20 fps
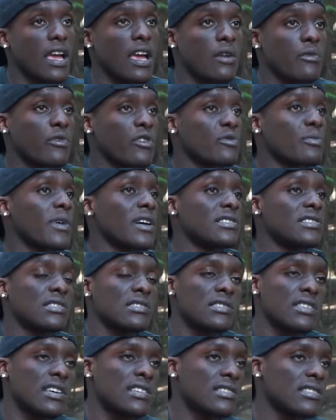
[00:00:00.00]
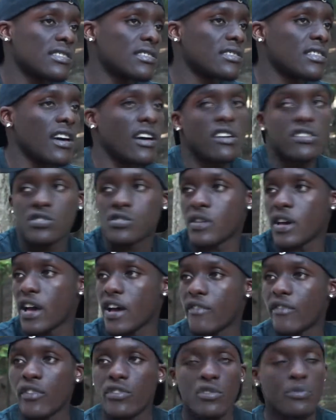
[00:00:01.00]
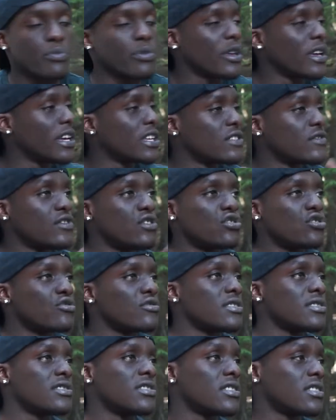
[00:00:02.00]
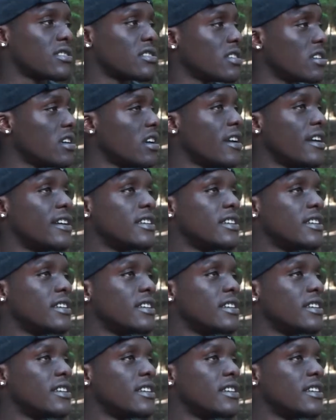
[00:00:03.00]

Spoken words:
And with my successes, I also have other plans futuristically